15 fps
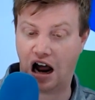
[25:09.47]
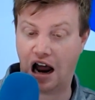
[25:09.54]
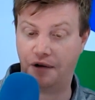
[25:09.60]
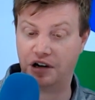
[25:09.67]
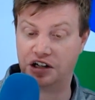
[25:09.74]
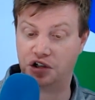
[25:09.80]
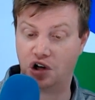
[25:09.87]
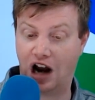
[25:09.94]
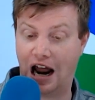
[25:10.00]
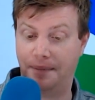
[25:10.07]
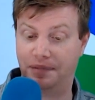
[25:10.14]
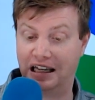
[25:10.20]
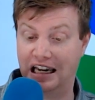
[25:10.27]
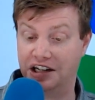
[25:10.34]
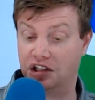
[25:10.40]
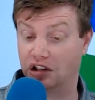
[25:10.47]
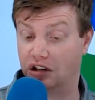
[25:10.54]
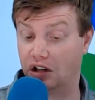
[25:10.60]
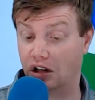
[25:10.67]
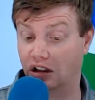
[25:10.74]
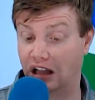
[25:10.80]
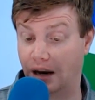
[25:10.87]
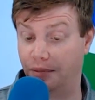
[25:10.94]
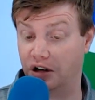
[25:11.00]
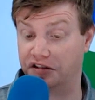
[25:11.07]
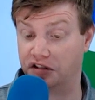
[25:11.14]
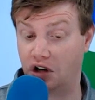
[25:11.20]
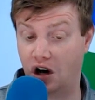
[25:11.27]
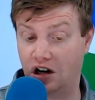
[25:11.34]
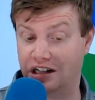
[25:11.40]
I would ensure application t- libraries
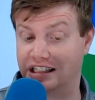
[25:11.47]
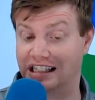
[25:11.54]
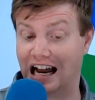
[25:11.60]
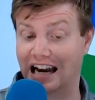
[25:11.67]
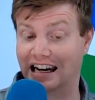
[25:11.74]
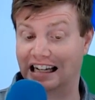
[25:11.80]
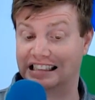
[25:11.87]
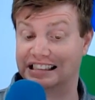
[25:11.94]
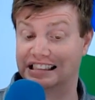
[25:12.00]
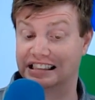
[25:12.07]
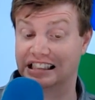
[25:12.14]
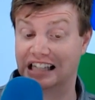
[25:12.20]
target .NET,